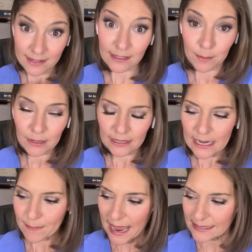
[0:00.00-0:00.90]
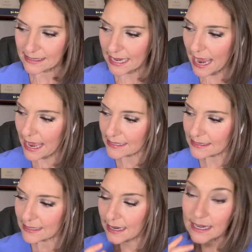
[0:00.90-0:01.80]
deliberately passes
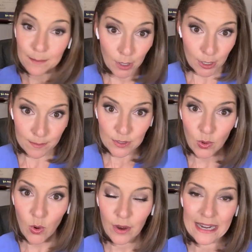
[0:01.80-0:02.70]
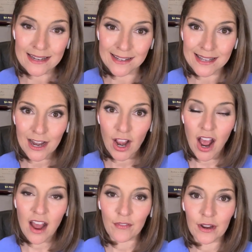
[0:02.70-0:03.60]
gas, he burps, or he does that
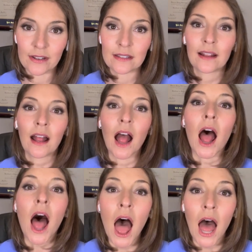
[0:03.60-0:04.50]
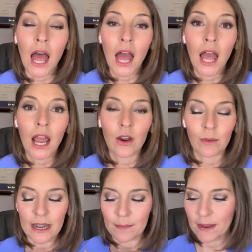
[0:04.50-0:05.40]
cough where he goes,
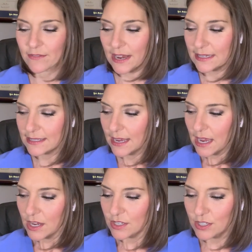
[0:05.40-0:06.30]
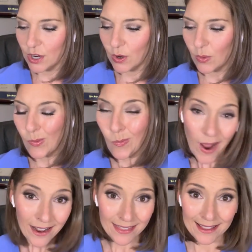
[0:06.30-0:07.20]
right in my face. So
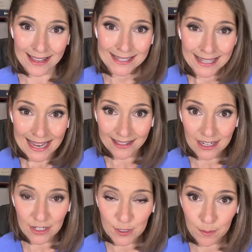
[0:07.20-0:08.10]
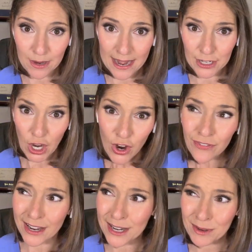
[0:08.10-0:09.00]
why are they less likely to spread
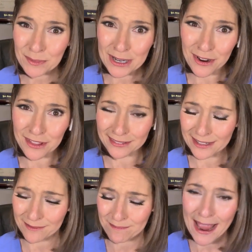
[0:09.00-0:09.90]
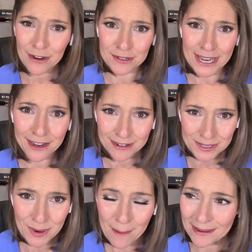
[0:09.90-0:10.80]
COVID when we know they're little
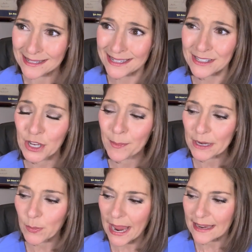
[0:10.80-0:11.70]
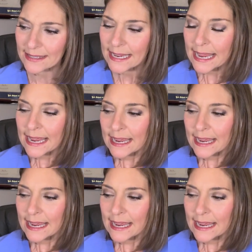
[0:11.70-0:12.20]
bioterrorist weapons in so many ways?